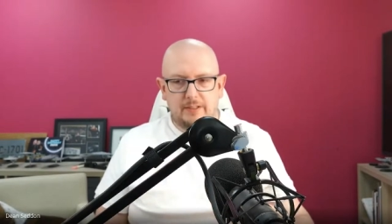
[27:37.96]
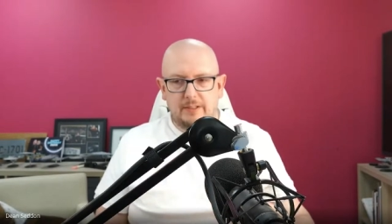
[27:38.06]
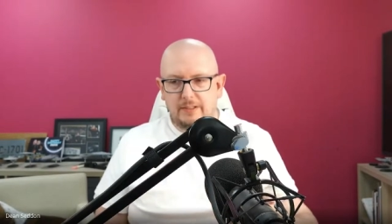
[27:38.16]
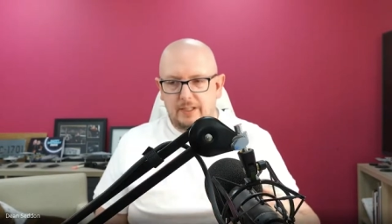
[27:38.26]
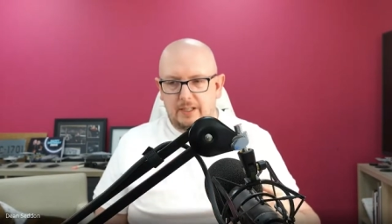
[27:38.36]

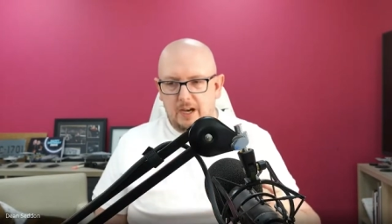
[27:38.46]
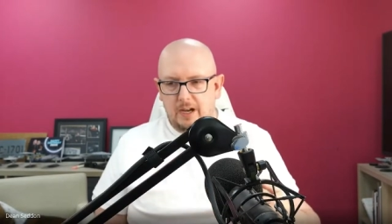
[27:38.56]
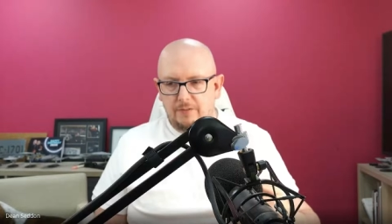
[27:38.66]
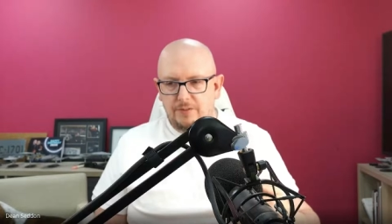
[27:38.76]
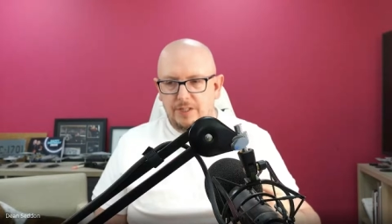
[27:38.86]
the kind
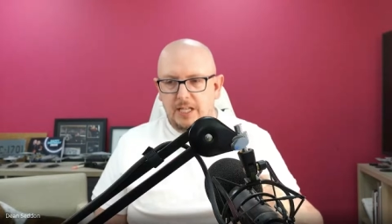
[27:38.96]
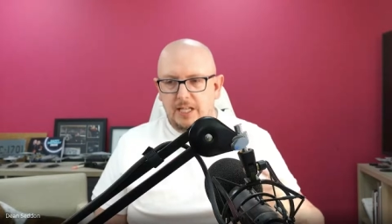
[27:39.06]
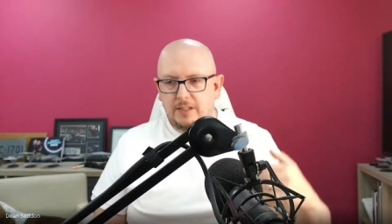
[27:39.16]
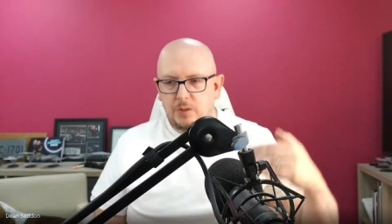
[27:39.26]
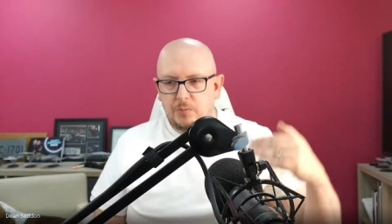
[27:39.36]
of
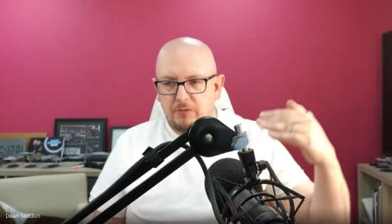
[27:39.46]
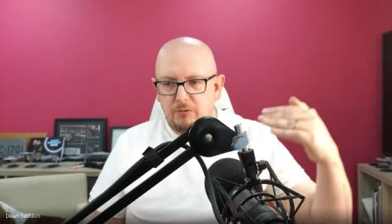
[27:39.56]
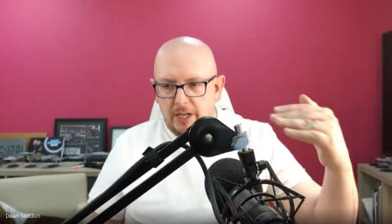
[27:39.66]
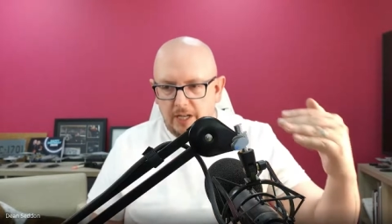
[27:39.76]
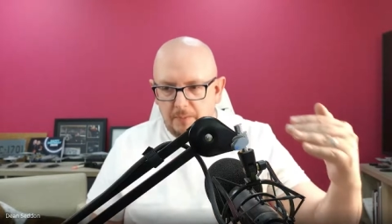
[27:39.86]
Dean that's been
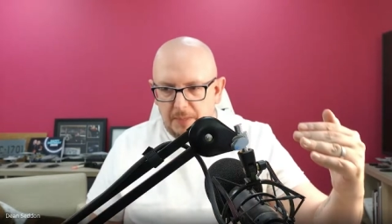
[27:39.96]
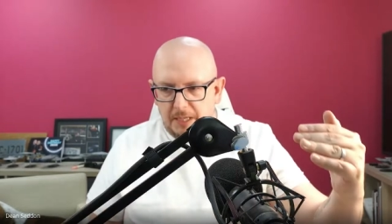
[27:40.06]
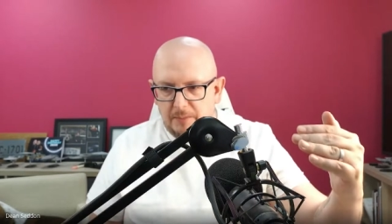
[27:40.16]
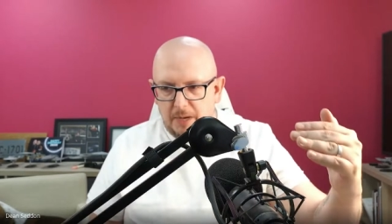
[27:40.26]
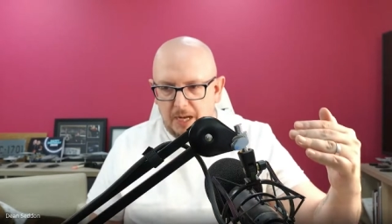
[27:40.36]
running a
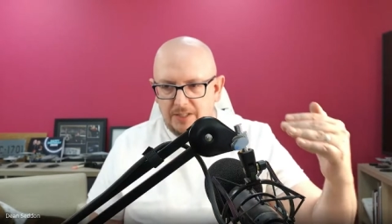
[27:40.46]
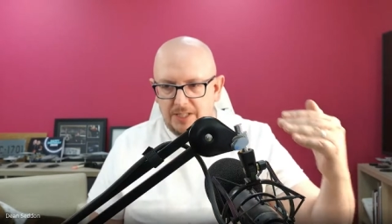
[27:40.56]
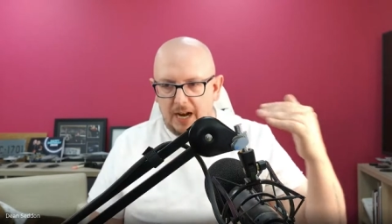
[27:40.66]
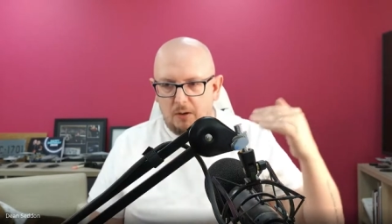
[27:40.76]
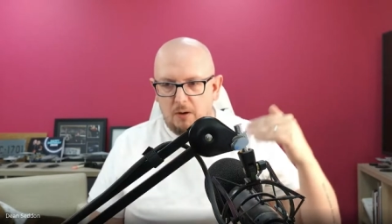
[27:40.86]
million miles an
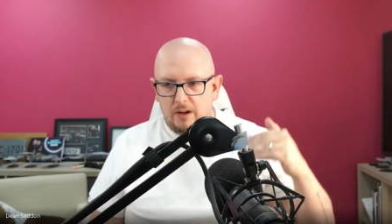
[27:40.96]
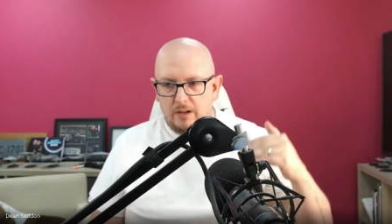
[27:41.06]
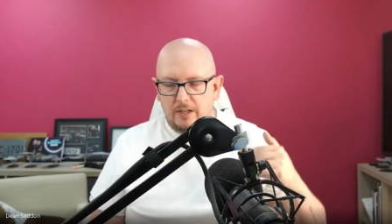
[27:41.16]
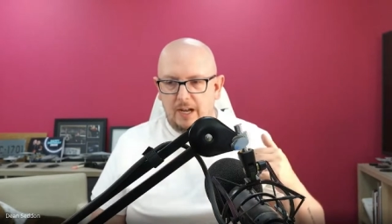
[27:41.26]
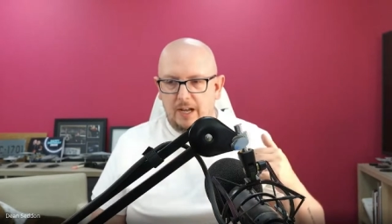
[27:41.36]
hour
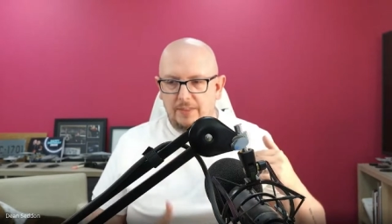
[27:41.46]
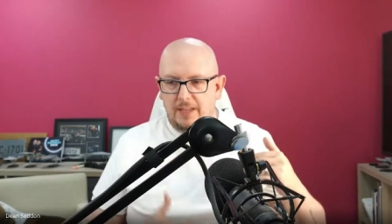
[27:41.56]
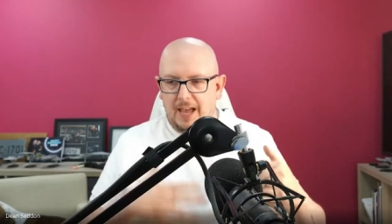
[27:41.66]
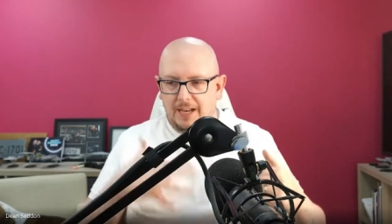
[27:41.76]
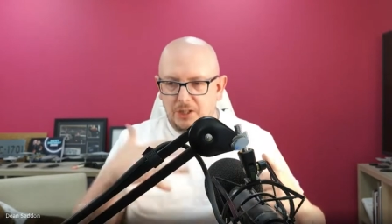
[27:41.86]
and
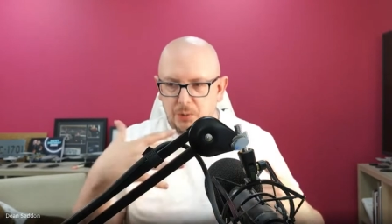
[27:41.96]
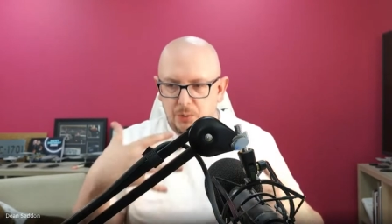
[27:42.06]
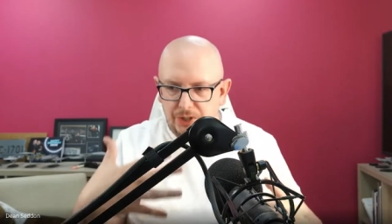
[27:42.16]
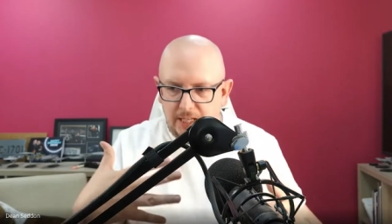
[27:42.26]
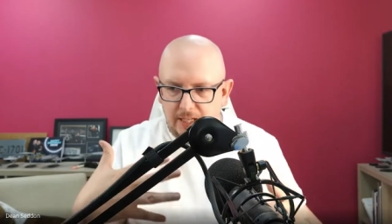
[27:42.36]
the actual
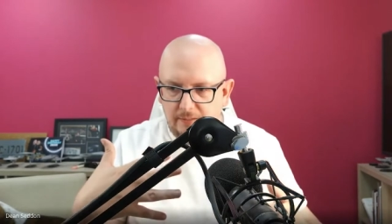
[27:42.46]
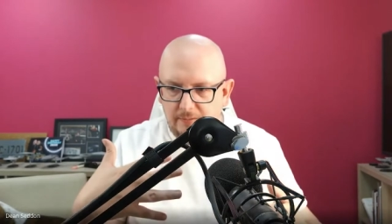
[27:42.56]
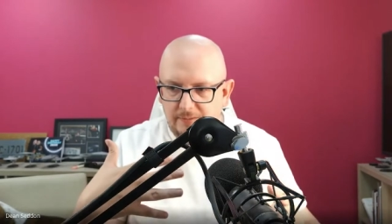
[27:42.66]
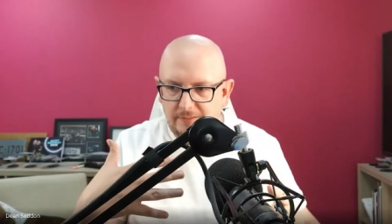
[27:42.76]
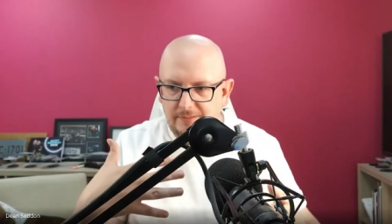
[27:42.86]
Dean.
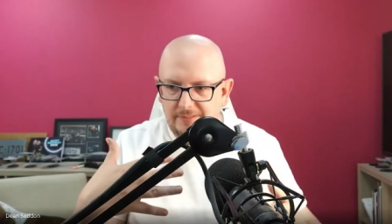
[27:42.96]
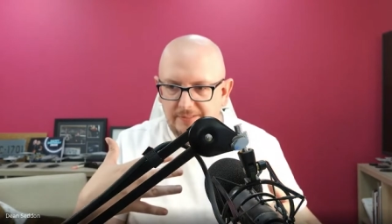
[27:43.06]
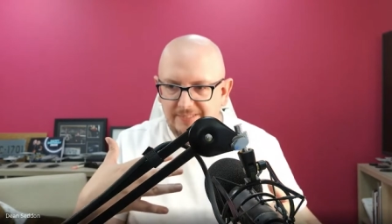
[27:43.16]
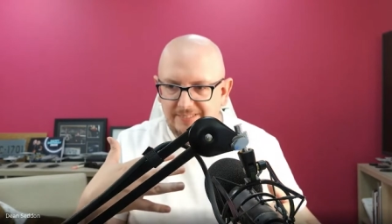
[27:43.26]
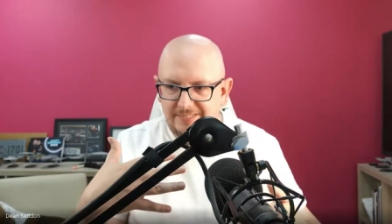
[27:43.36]

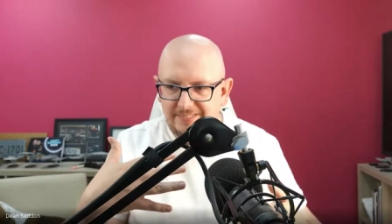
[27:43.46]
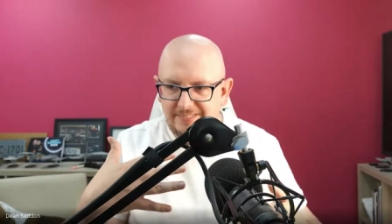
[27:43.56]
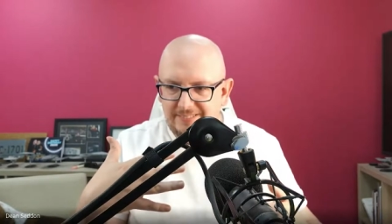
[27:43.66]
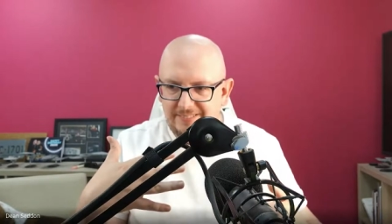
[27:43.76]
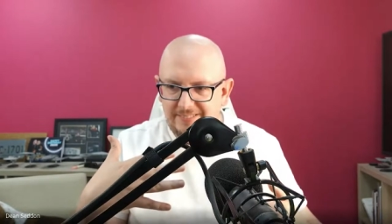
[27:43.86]
Yeah,
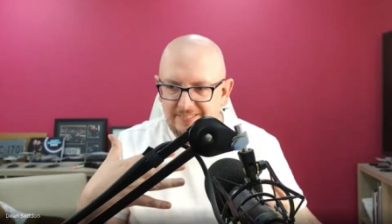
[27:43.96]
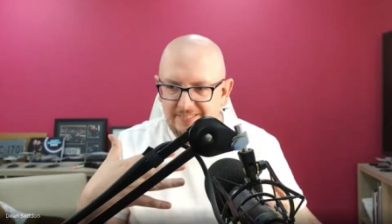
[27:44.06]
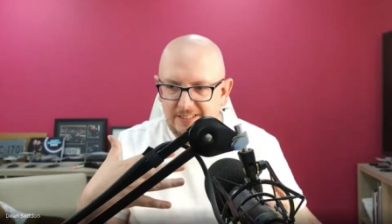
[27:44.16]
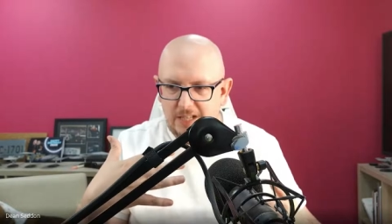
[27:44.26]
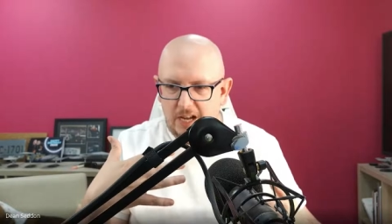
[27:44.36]
yeah.
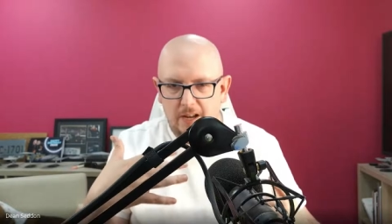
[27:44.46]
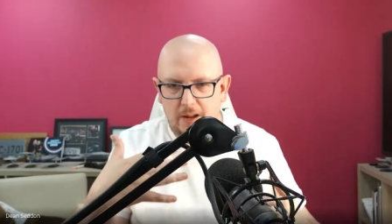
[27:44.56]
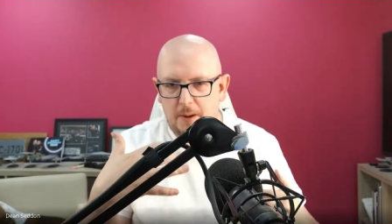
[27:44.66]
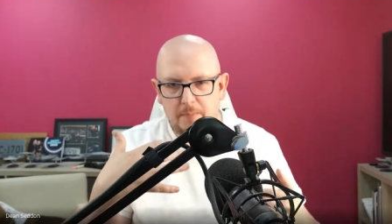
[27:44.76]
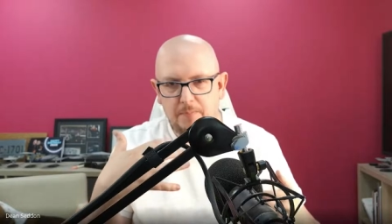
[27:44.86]

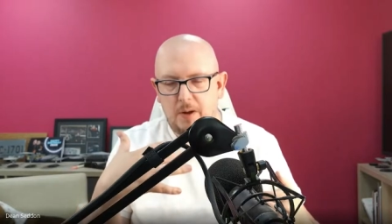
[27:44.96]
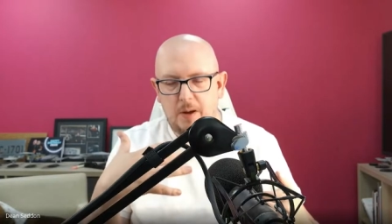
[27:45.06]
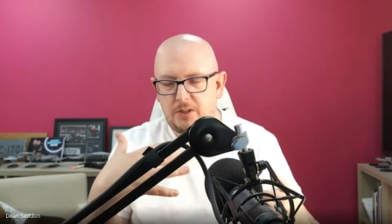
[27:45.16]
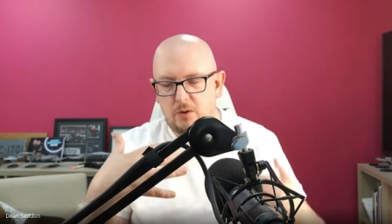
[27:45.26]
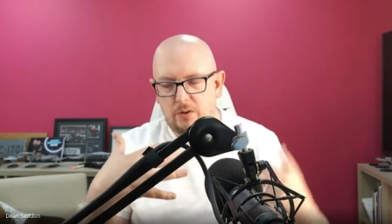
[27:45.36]
Am I, am
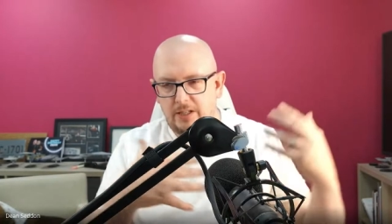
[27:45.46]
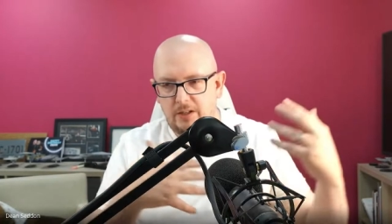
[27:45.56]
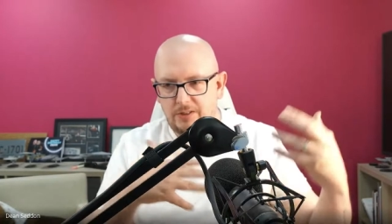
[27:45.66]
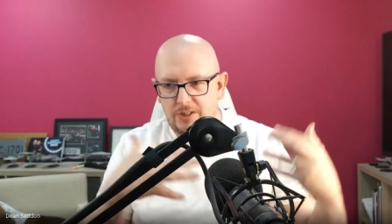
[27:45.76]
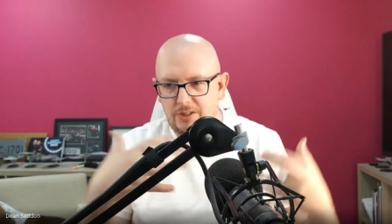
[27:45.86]
I talking
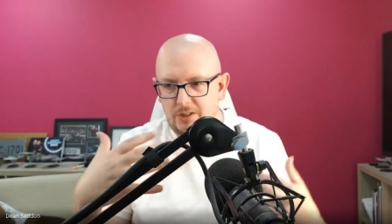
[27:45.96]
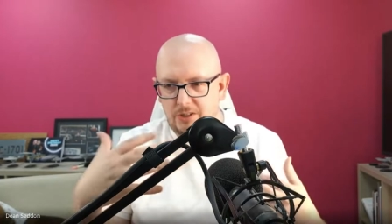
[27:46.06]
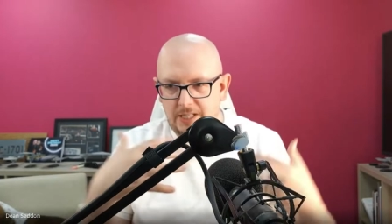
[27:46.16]
nonsense, or does that